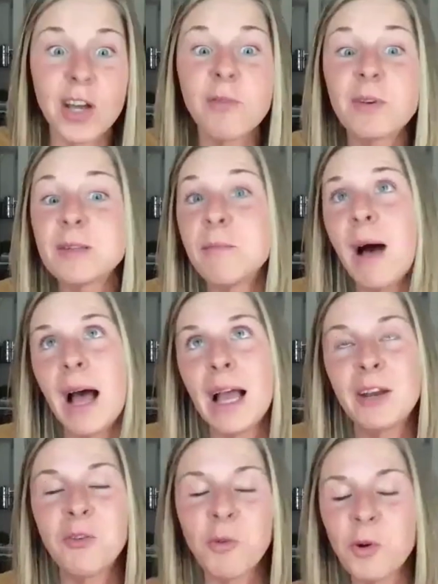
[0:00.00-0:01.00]
it was
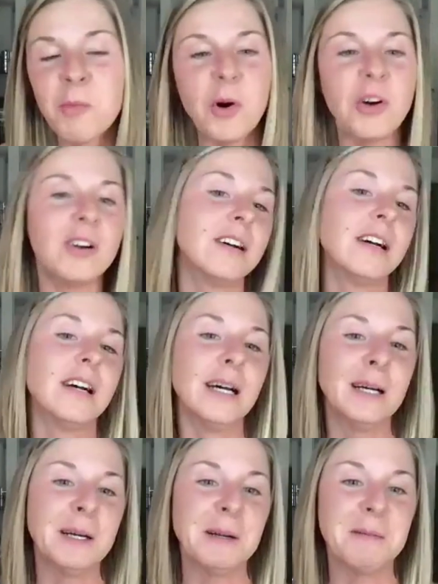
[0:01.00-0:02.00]
my normal.
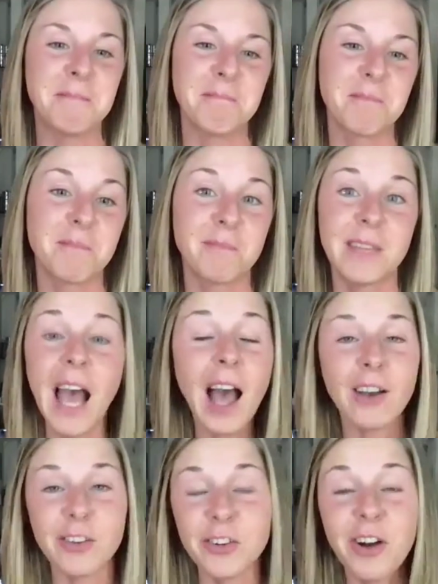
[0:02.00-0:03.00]

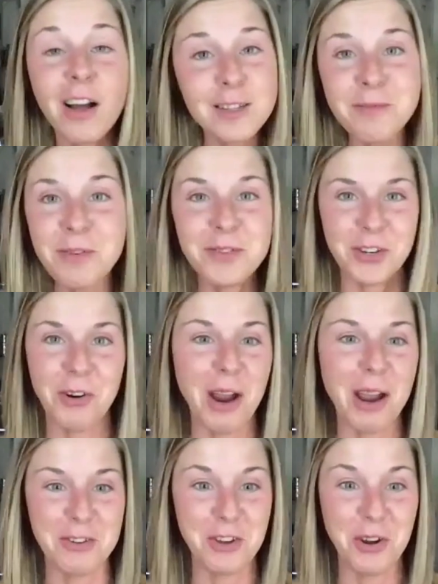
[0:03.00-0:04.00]
Yeah, you're not supposed to
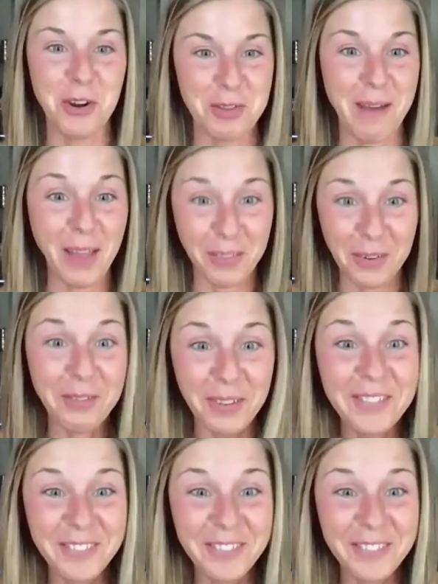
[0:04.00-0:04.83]
cry when you go to the bathroom.